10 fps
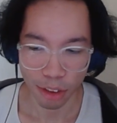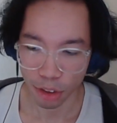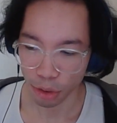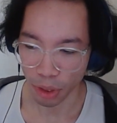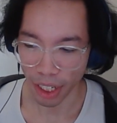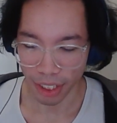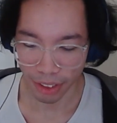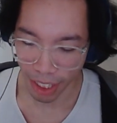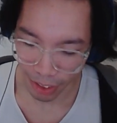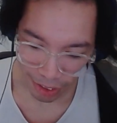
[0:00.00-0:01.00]
try and
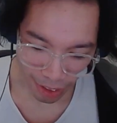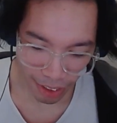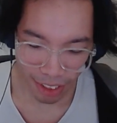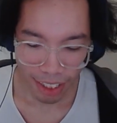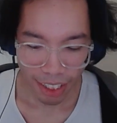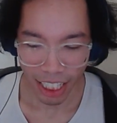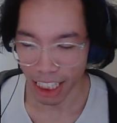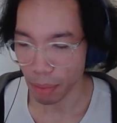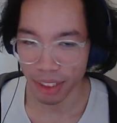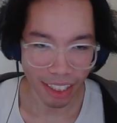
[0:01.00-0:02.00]
tested,
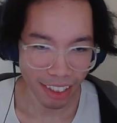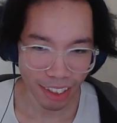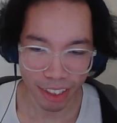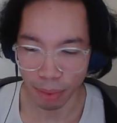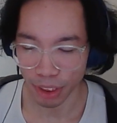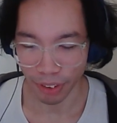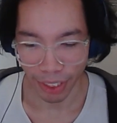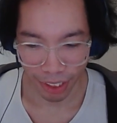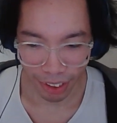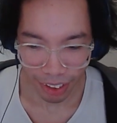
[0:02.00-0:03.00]
A/B tested a bunch of
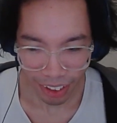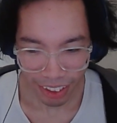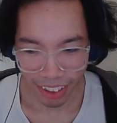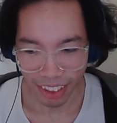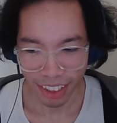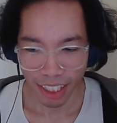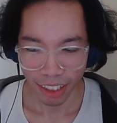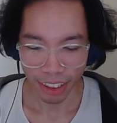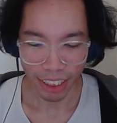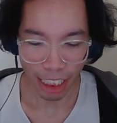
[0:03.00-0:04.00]
headlines,
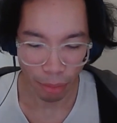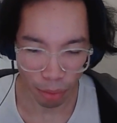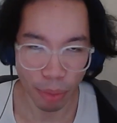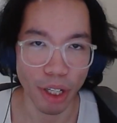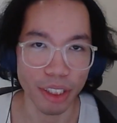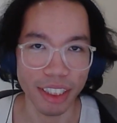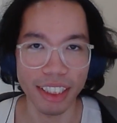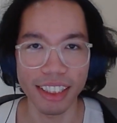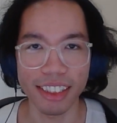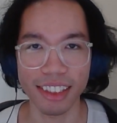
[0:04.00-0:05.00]
the email
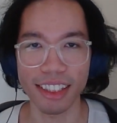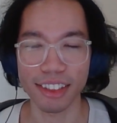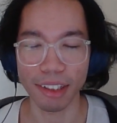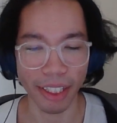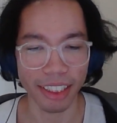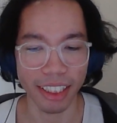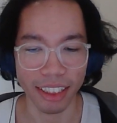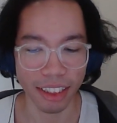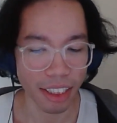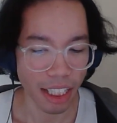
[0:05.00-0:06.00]
bodies, and stuff like
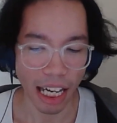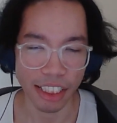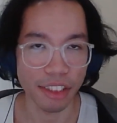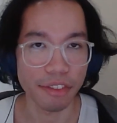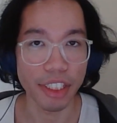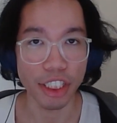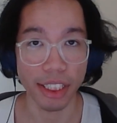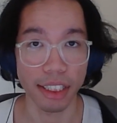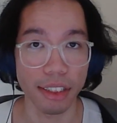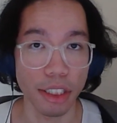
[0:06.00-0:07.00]
that. I just finished
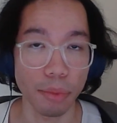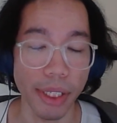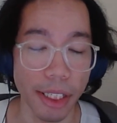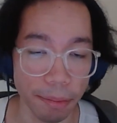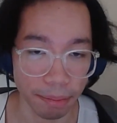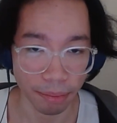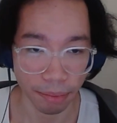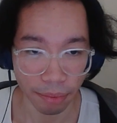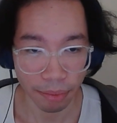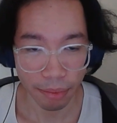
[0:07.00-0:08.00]
that this week.
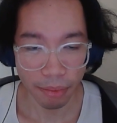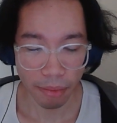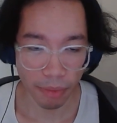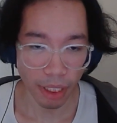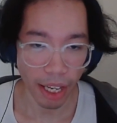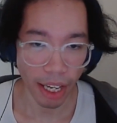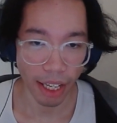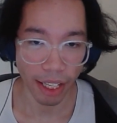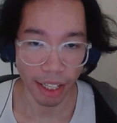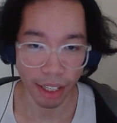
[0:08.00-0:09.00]

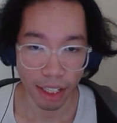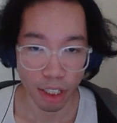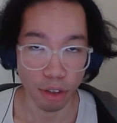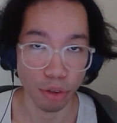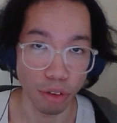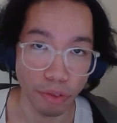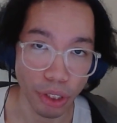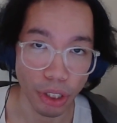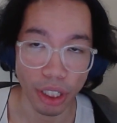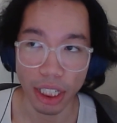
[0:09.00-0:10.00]
And so
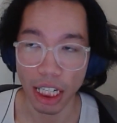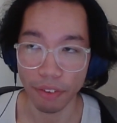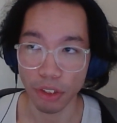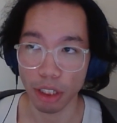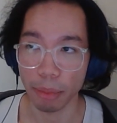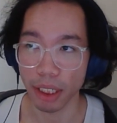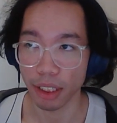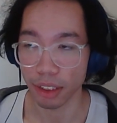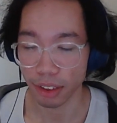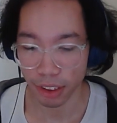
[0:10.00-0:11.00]
far, I've got
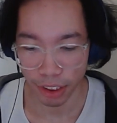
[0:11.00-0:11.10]
about